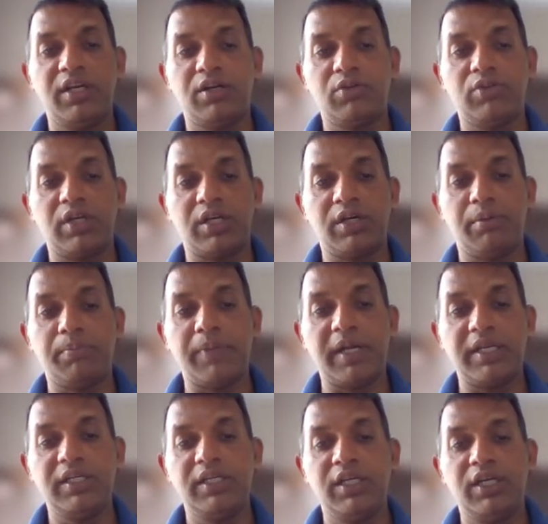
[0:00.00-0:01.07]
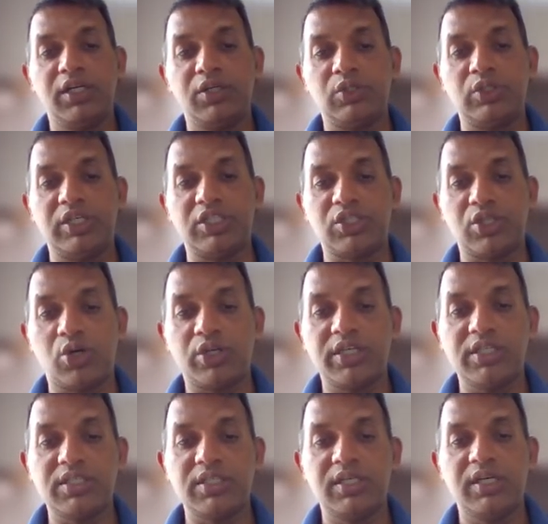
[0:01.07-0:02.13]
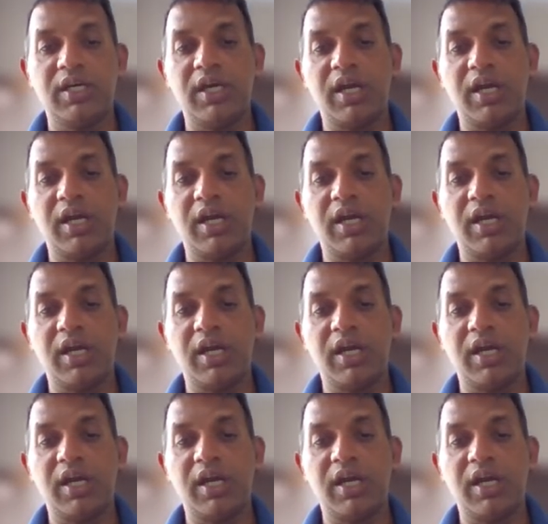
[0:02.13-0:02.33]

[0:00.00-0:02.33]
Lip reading: to the company to the stockist,